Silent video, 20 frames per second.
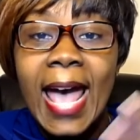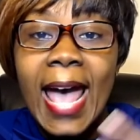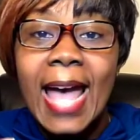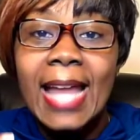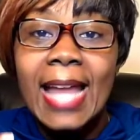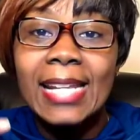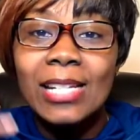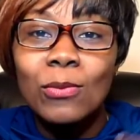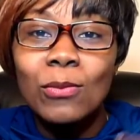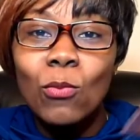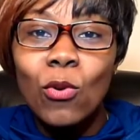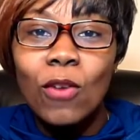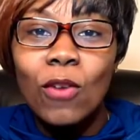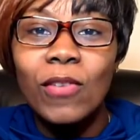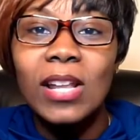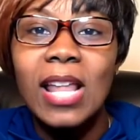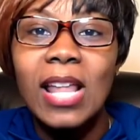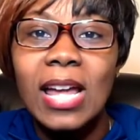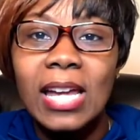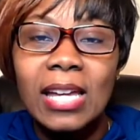And it's more of a
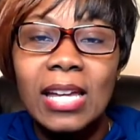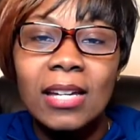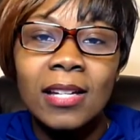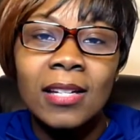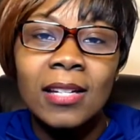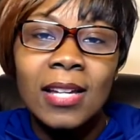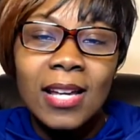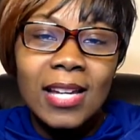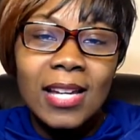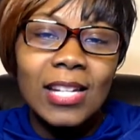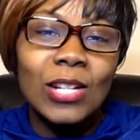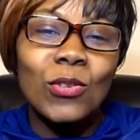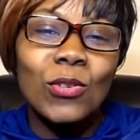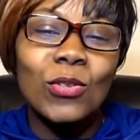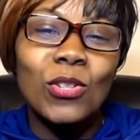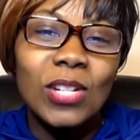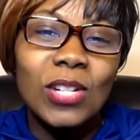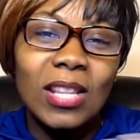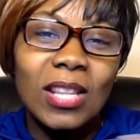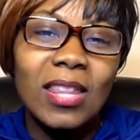like a, you know,
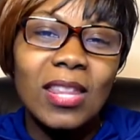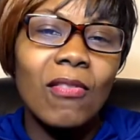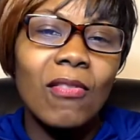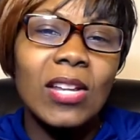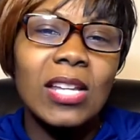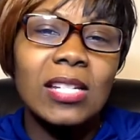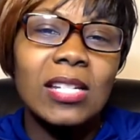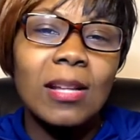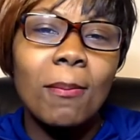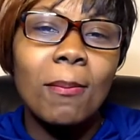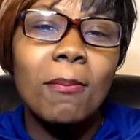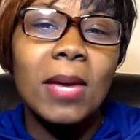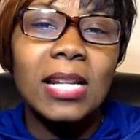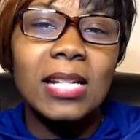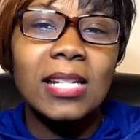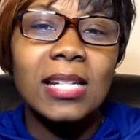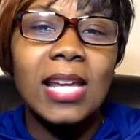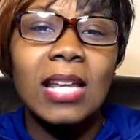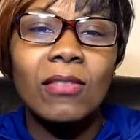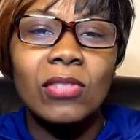you can think of it as a
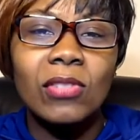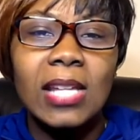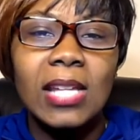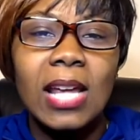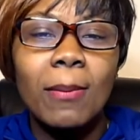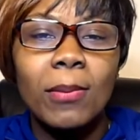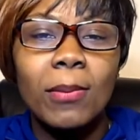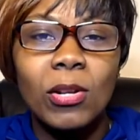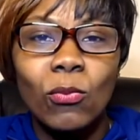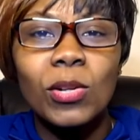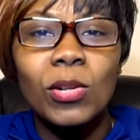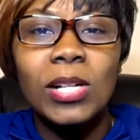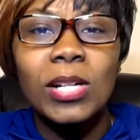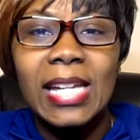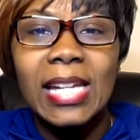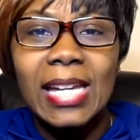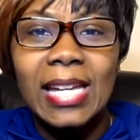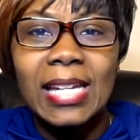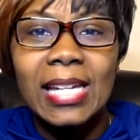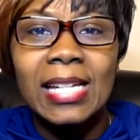meditative state, but it
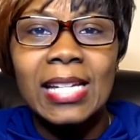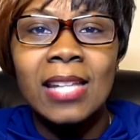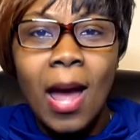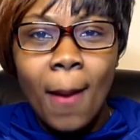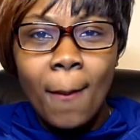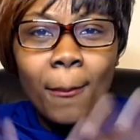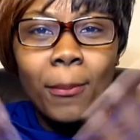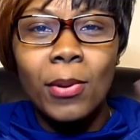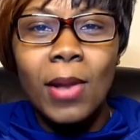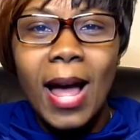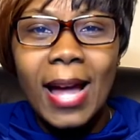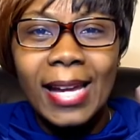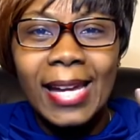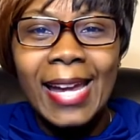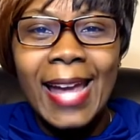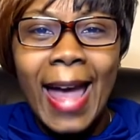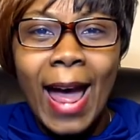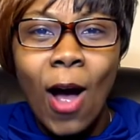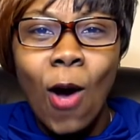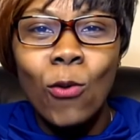really is
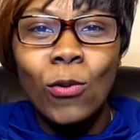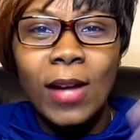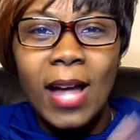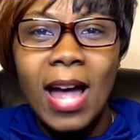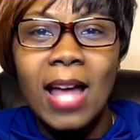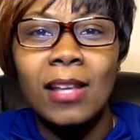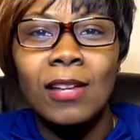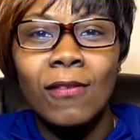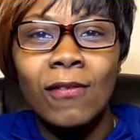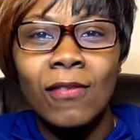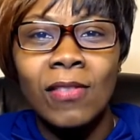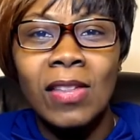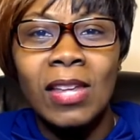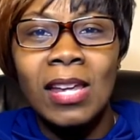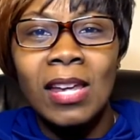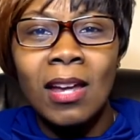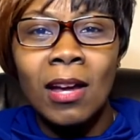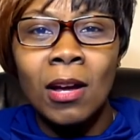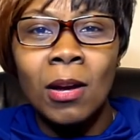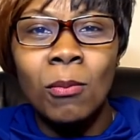blocking out kind of
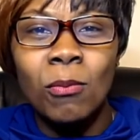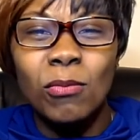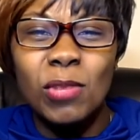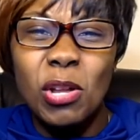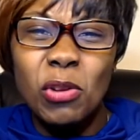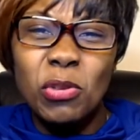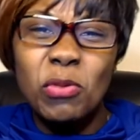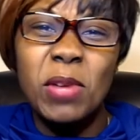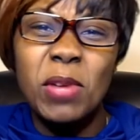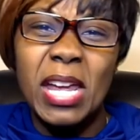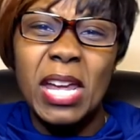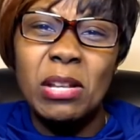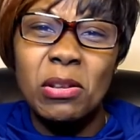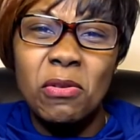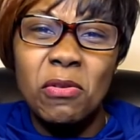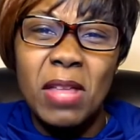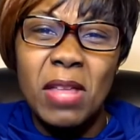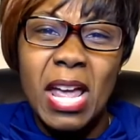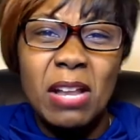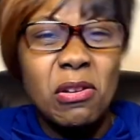the, um, no, you can't do
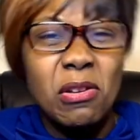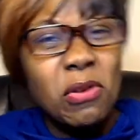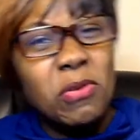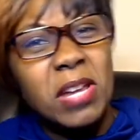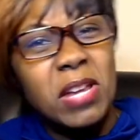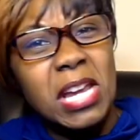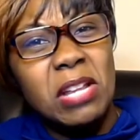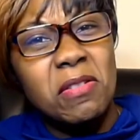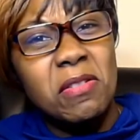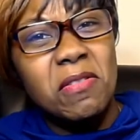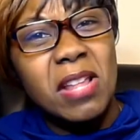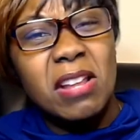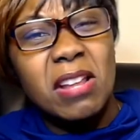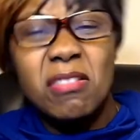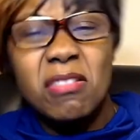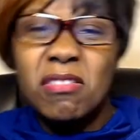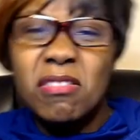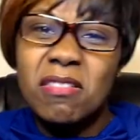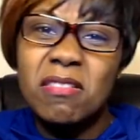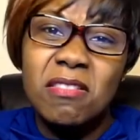that. No, you can't do that.
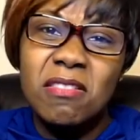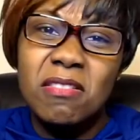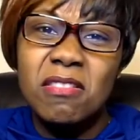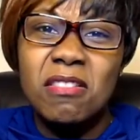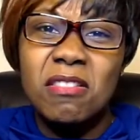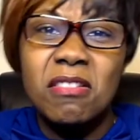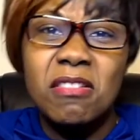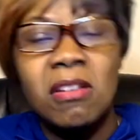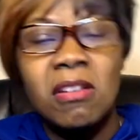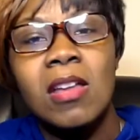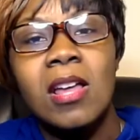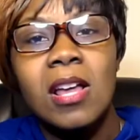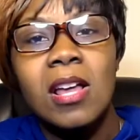No, no, no, no, no.